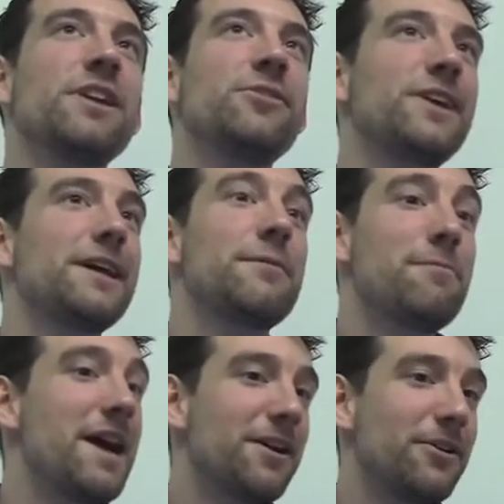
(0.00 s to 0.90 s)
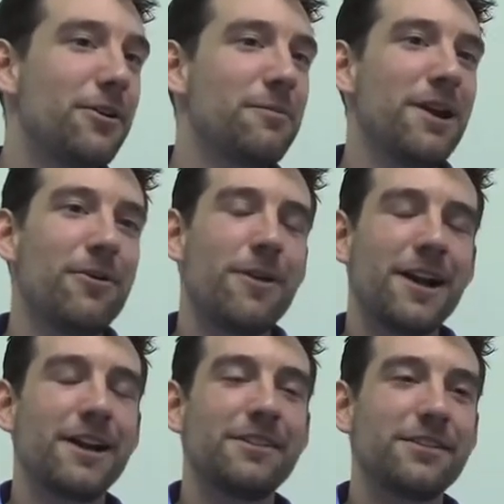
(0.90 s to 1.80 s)
when you look at medical
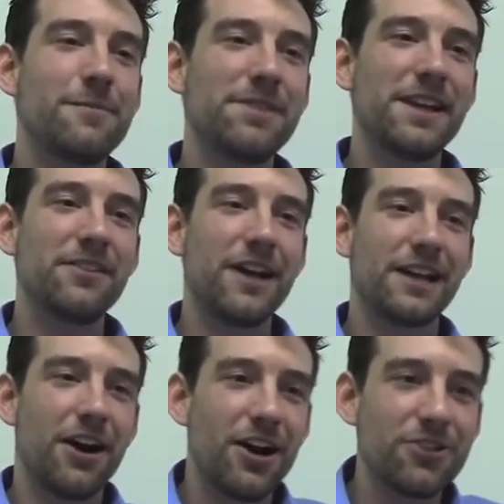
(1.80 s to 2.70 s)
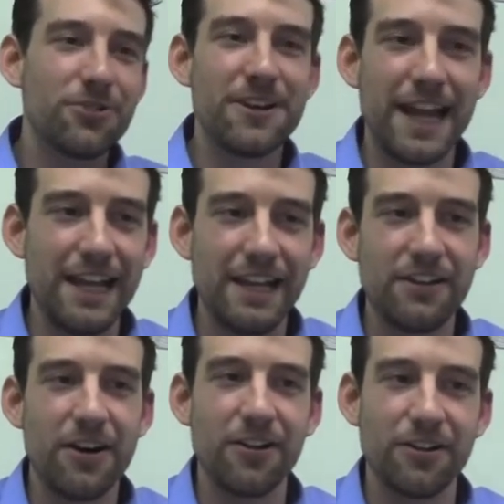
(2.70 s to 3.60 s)
marijuana, it's something like
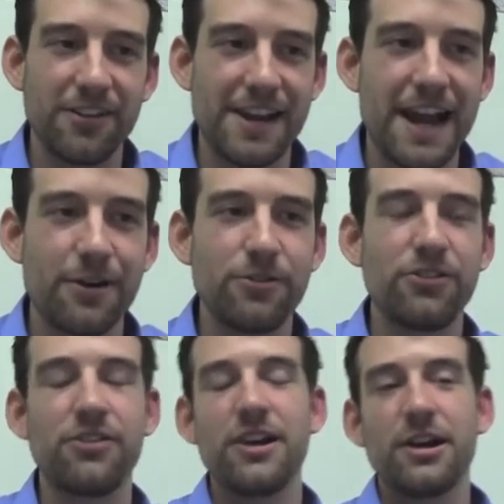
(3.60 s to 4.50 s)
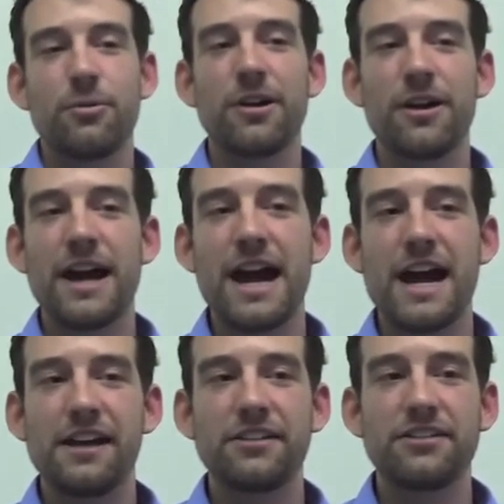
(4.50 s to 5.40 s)
$180 an ounce,
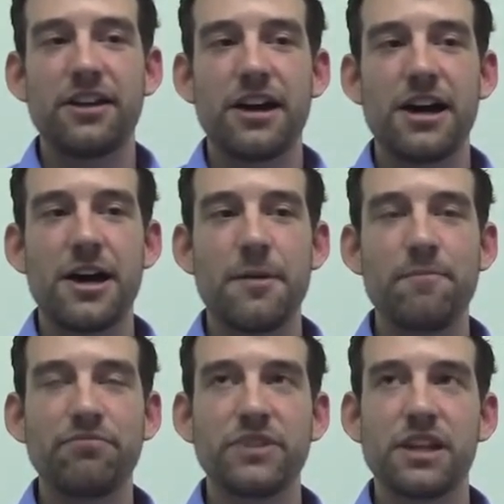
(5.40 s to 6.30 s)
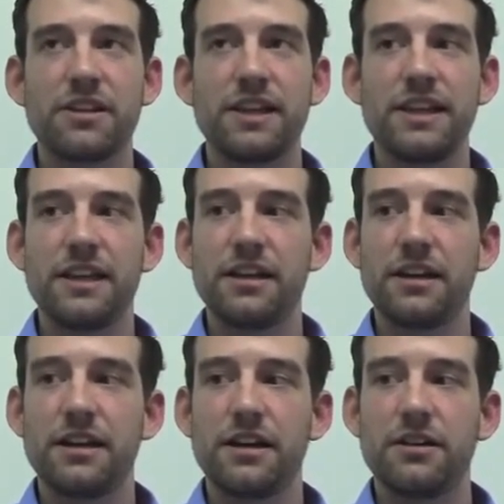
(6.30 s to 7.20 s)
whereas
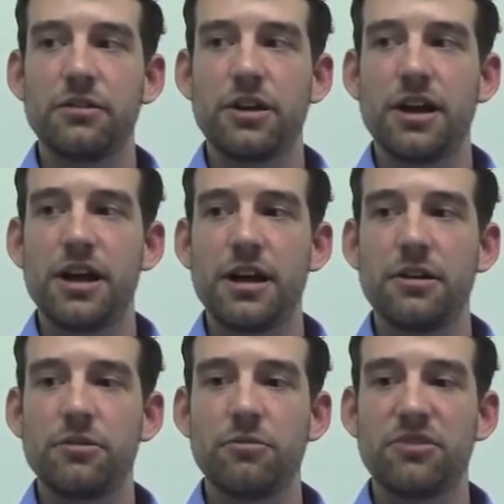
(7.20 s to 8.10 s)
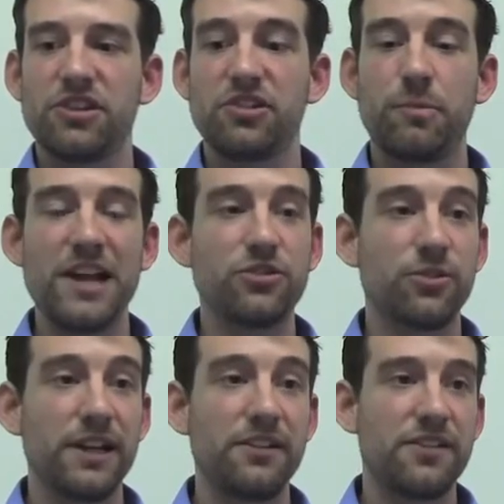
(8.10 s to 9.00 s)
the
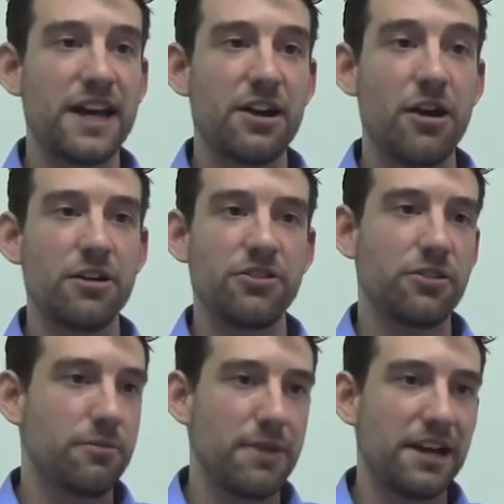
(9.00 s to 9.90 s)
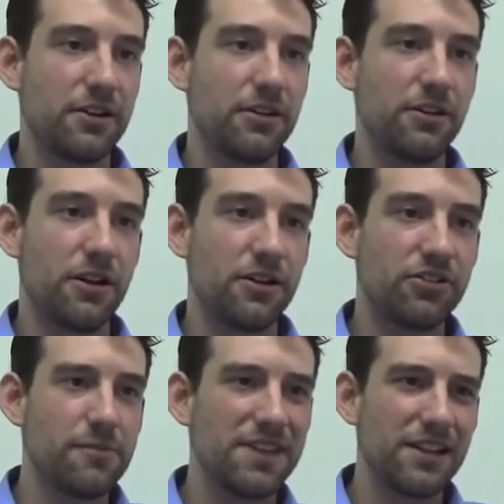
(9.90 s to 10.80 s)
dispensaries that aren't medical are
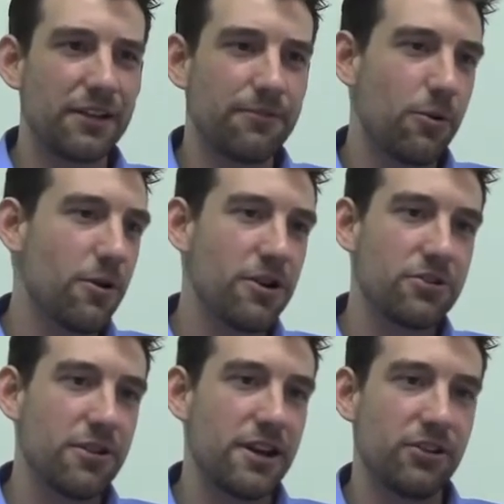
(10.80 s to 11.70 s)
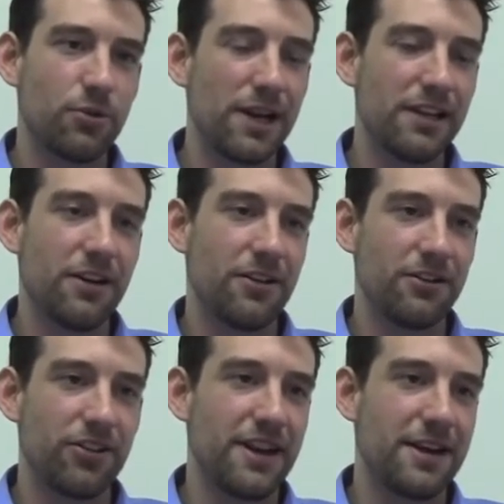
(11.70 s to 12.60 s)
something like
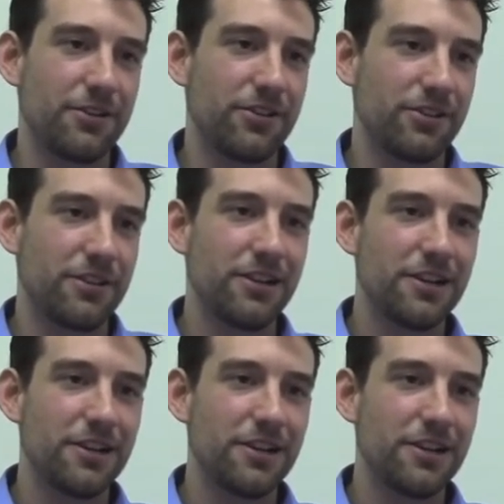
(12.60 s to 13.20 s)
$420 an ounce.